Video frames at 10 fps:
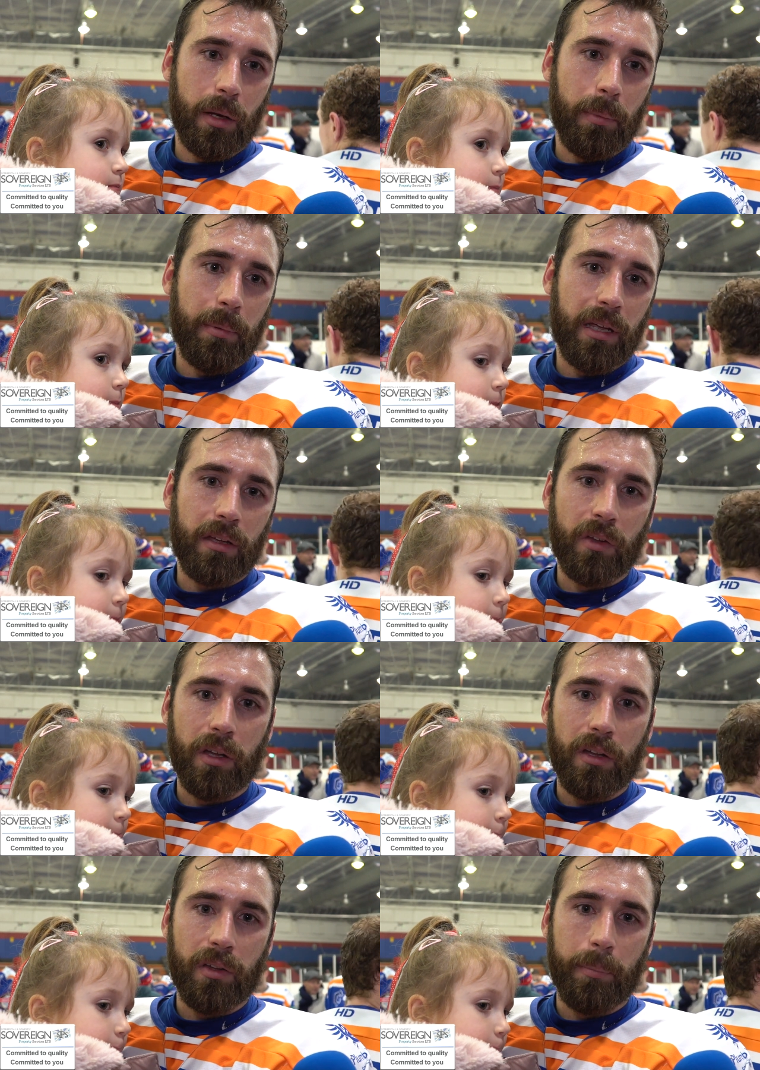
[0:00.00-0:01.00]
Speaker 1: know maybe on
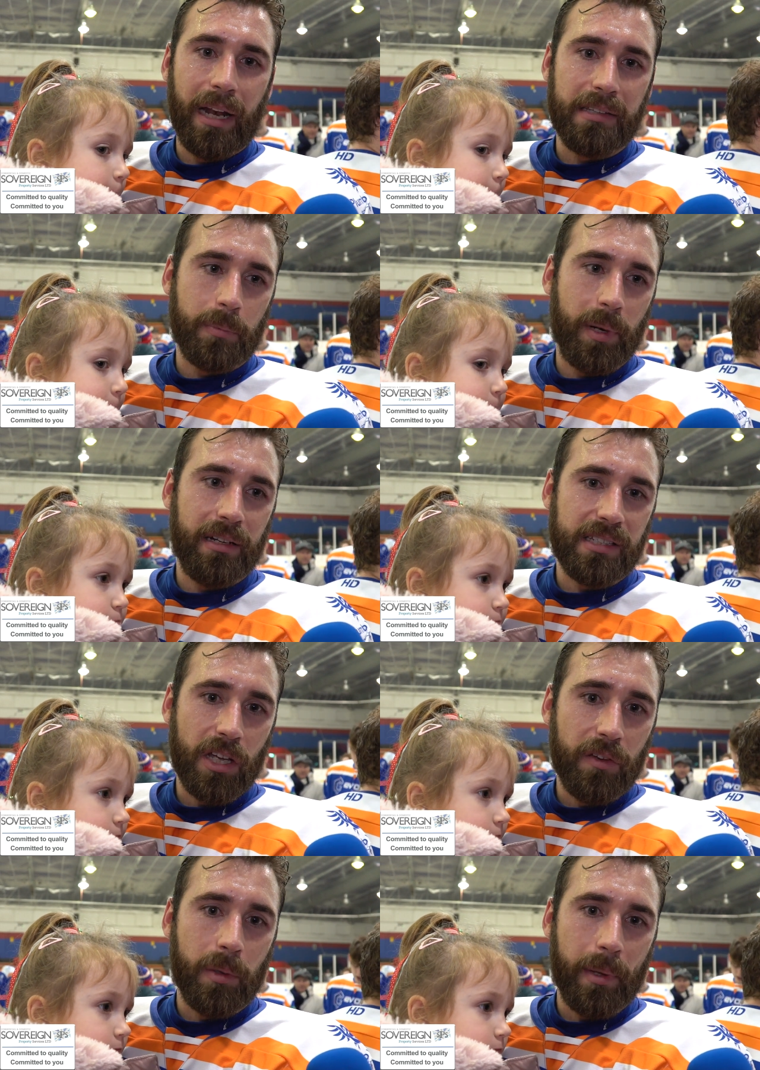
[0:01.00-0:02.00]
the on the balance of play
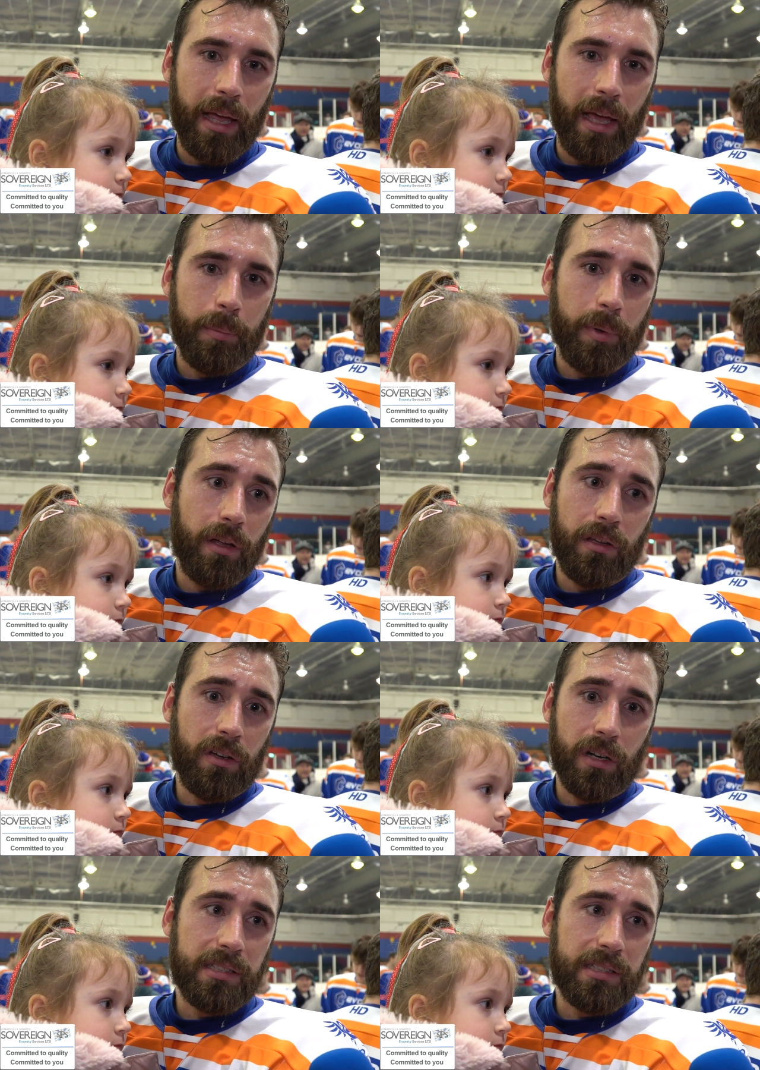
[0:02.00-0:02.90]
deserved to be ahead, but you got